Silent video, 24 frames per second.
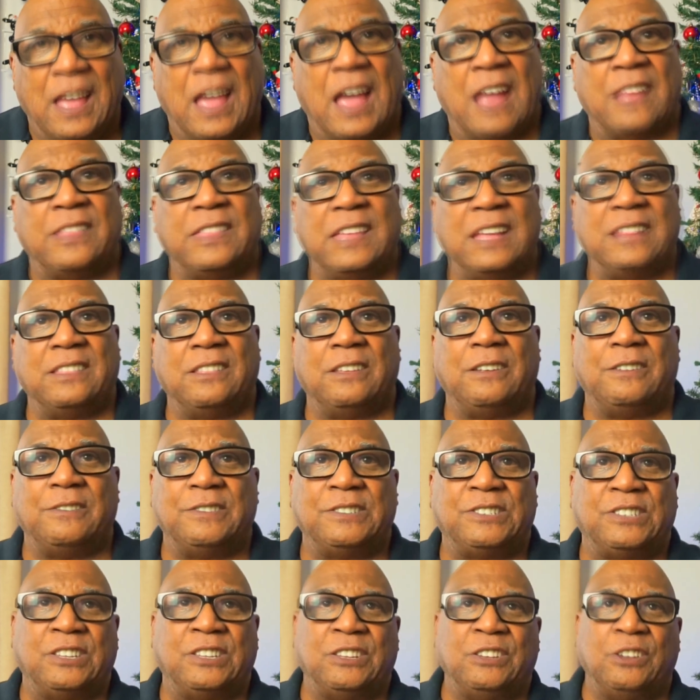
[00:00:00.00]
And then
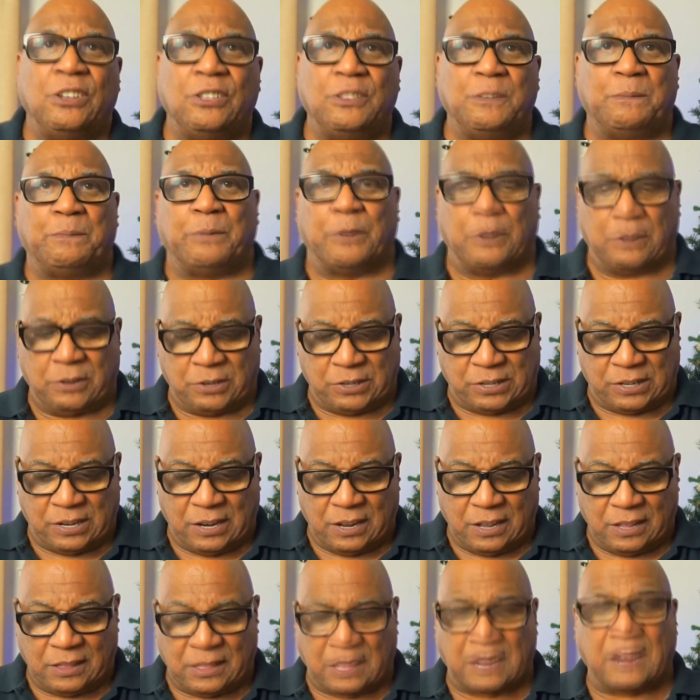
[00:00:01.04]
there's the other books
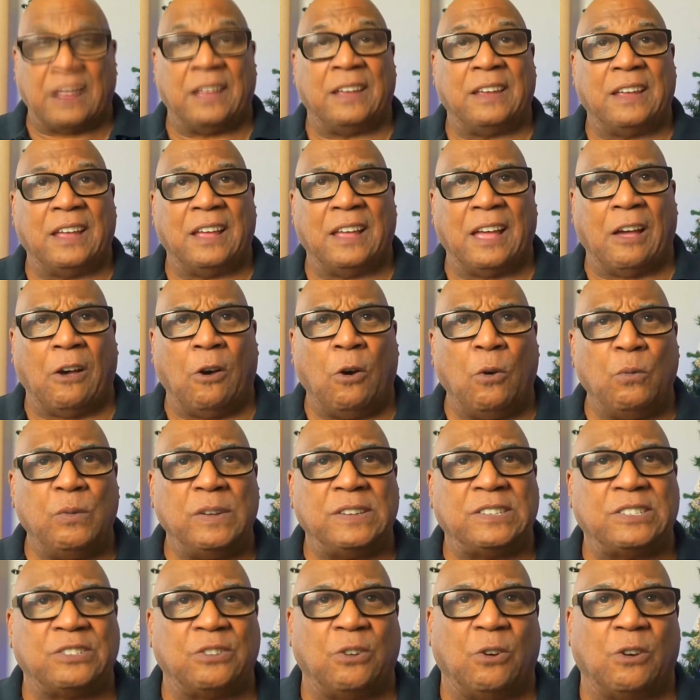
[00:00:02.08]
that I
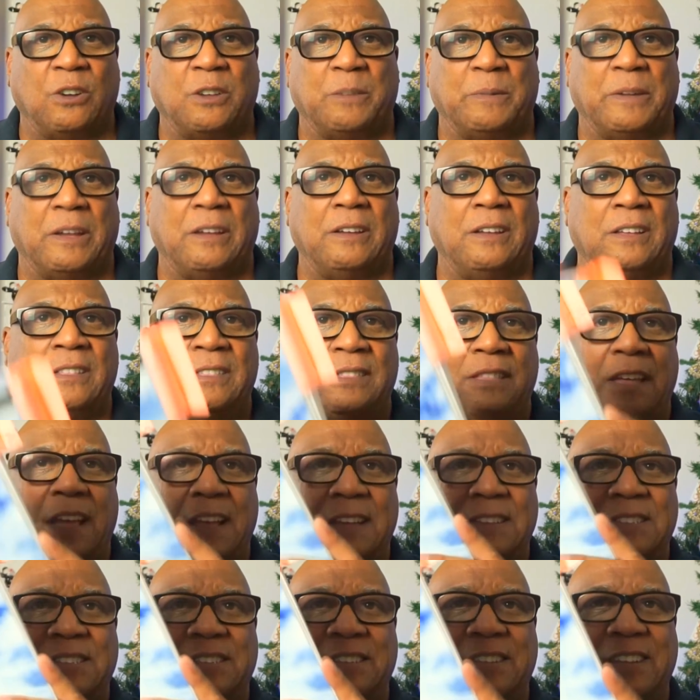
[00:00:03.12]
always talk about, and
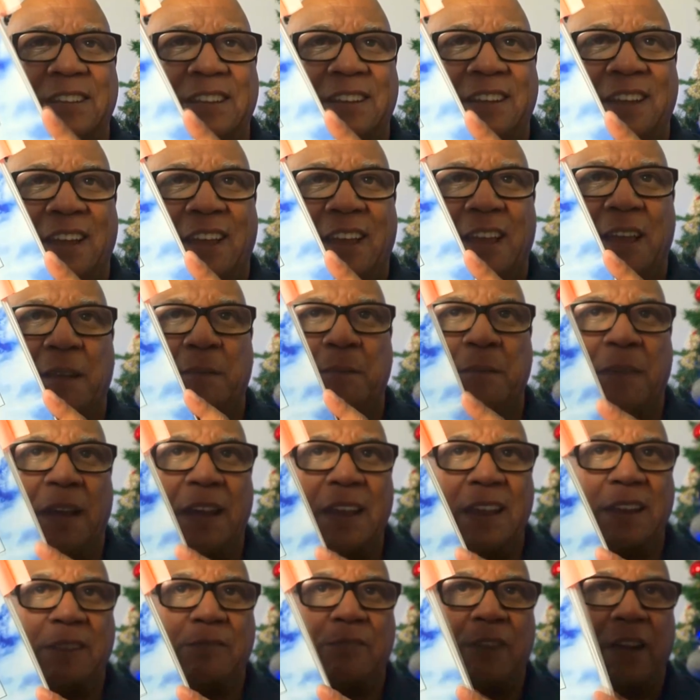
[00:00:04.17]
that's the
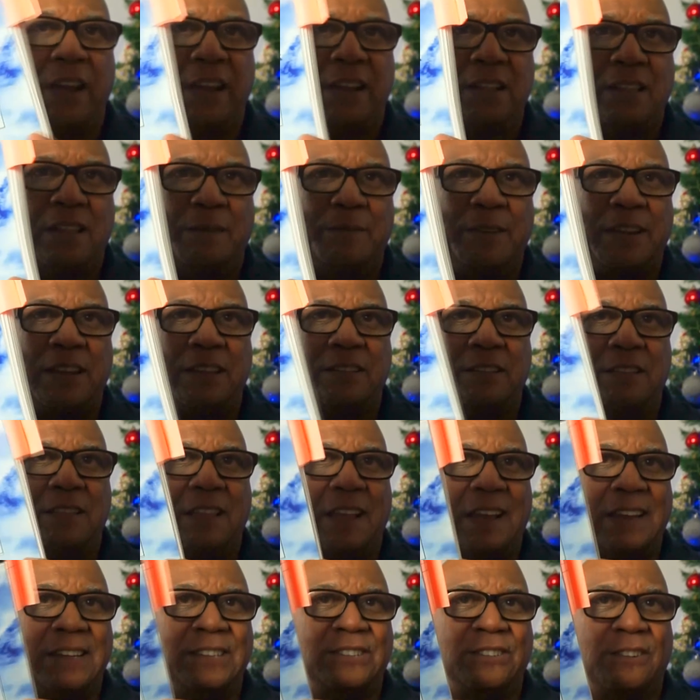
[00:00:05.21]
Mike Ray, let me get the
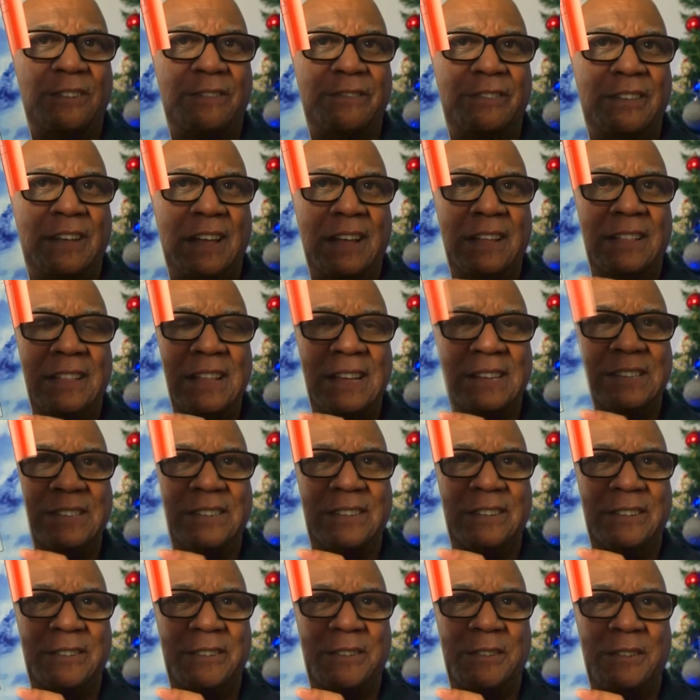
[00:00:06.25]
light off that,
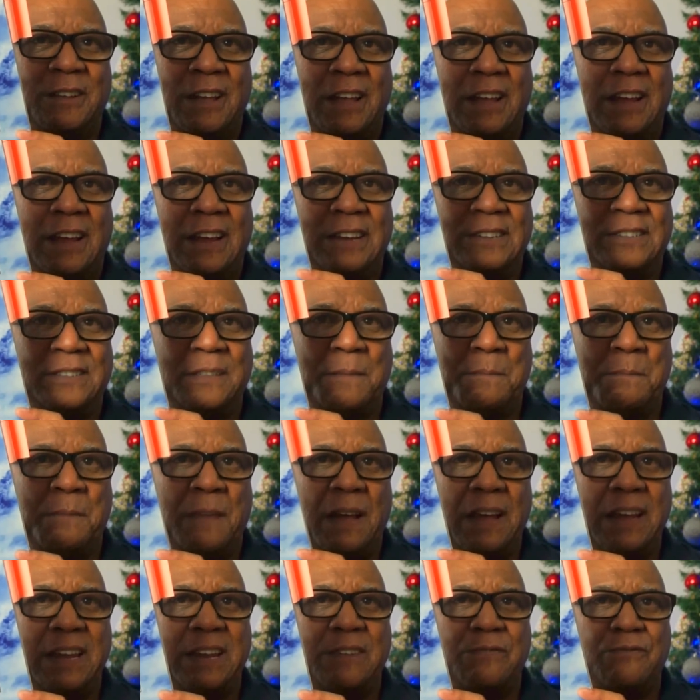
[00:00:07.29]
there you go. It's the
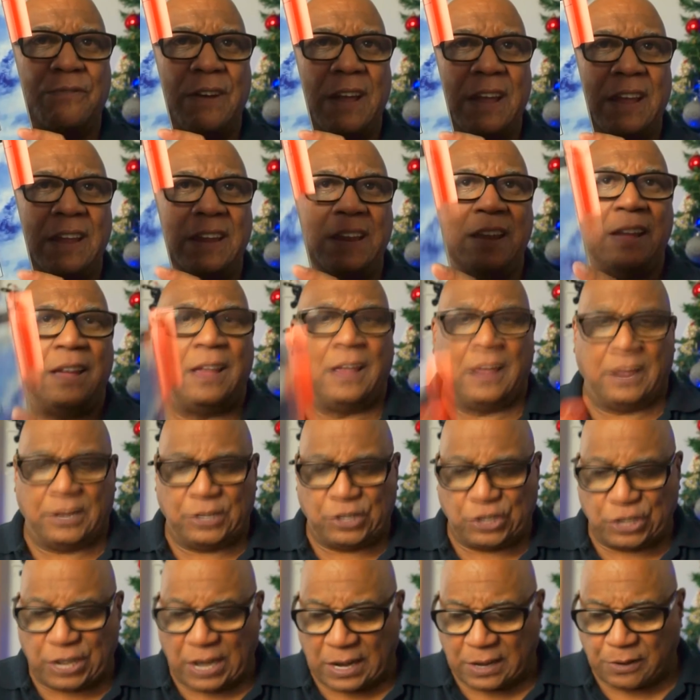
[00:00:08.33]
Mike Ray
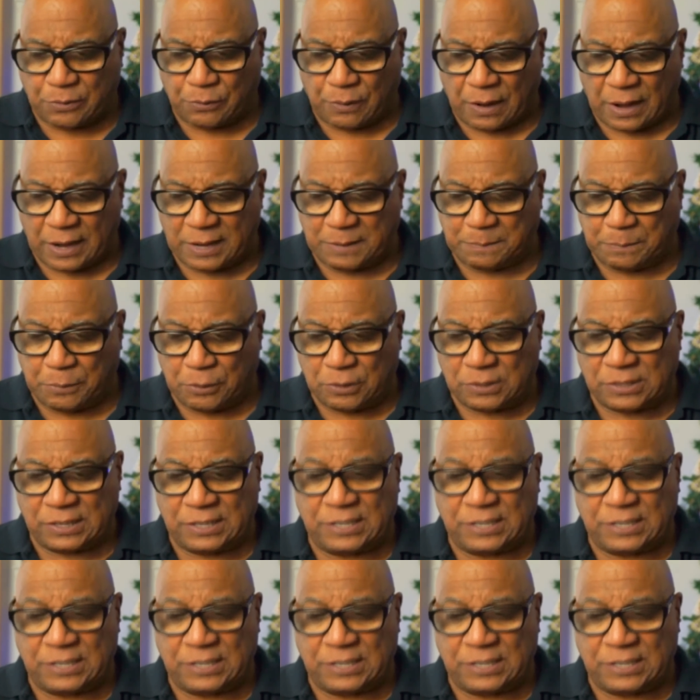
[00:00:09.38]
check ride books.